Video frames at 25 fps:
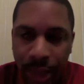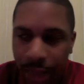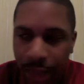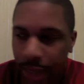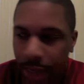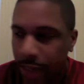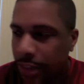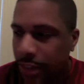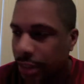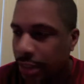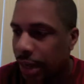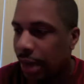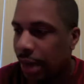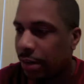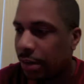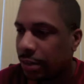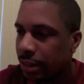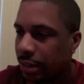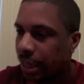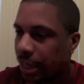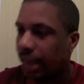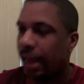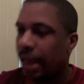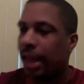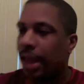And so I was
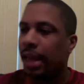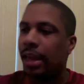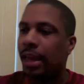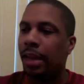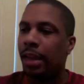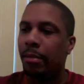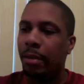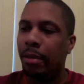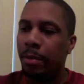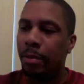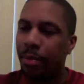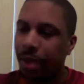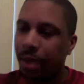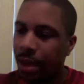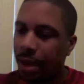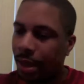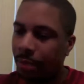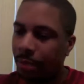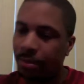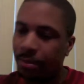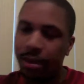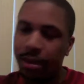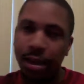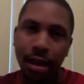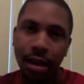like, hey, let me pick up
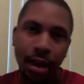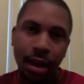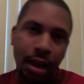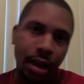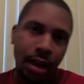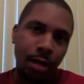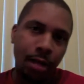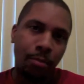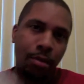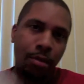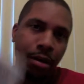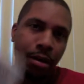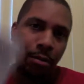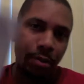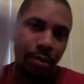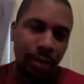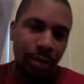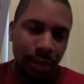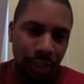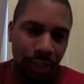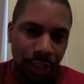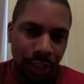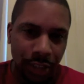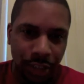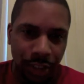the uh, one with the
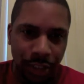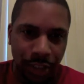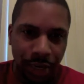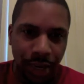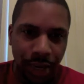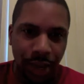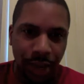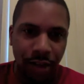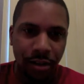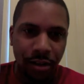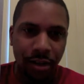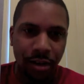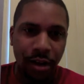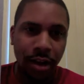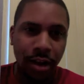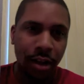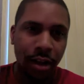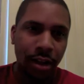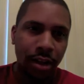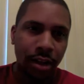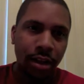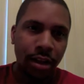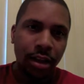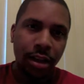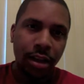Cha-Ching on it.
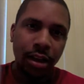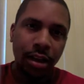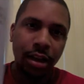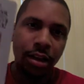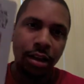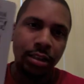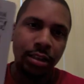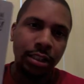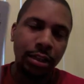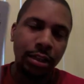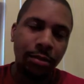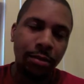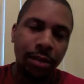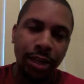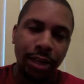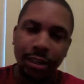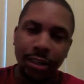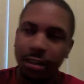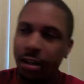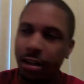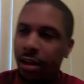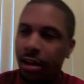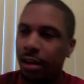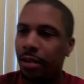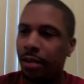You know, see what it's
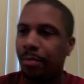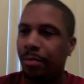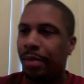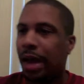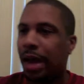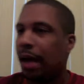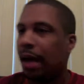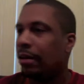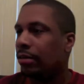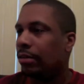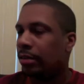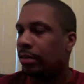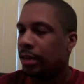all about.